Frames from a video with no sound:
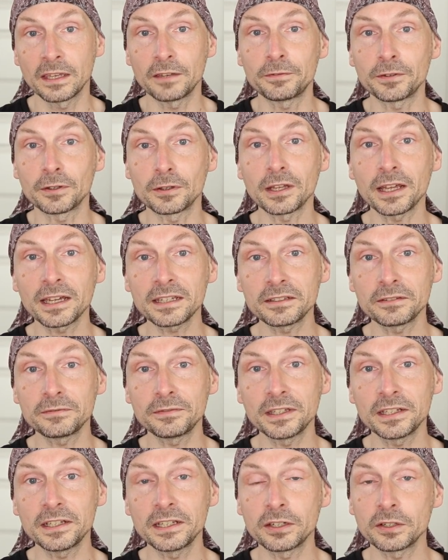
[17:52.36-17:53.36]
If you liked the
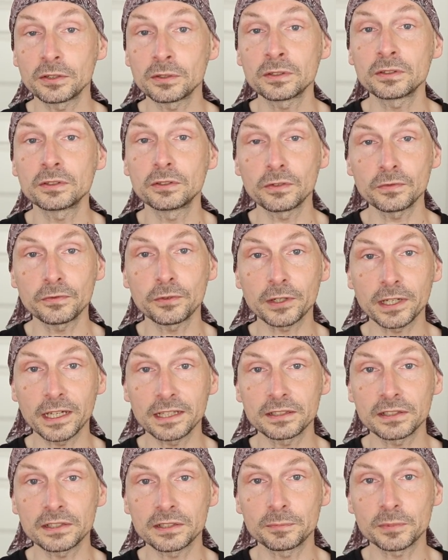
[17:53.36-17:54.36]
video, don't
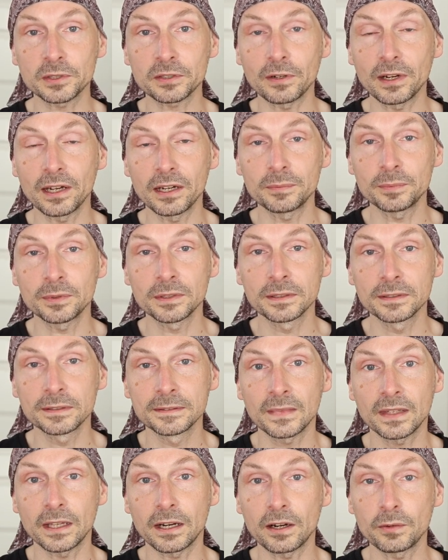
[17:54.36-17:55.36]
forget to subscribe.
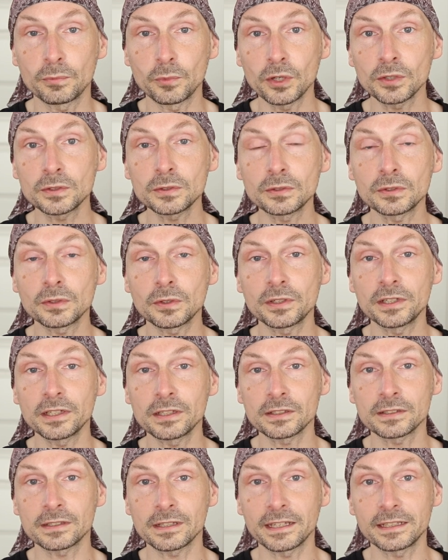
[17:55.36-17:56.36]
There are more
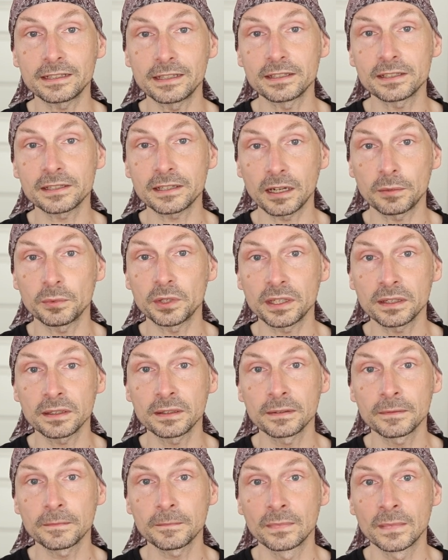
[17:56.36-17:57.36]
tutorials like this
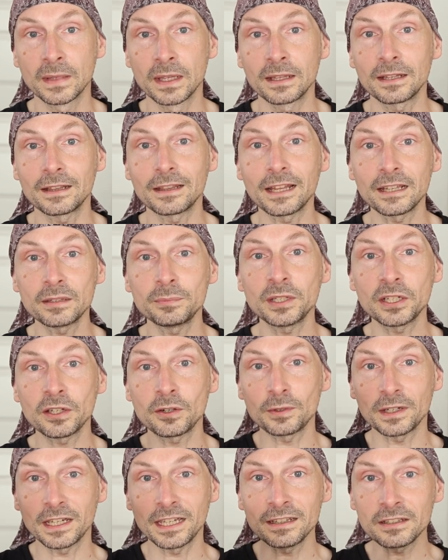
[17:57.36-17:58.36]
coming. Let me
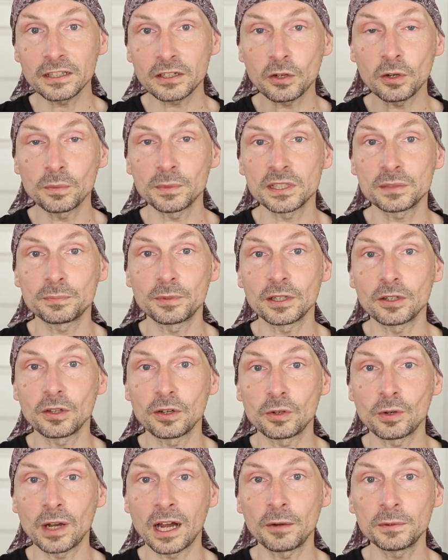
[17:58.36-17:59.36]
know in the comments
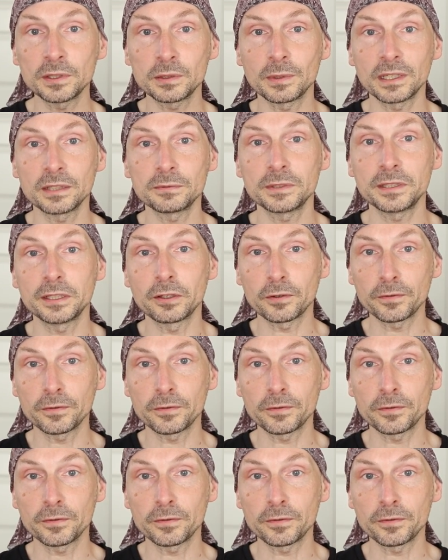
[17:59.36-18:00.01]
below how it went with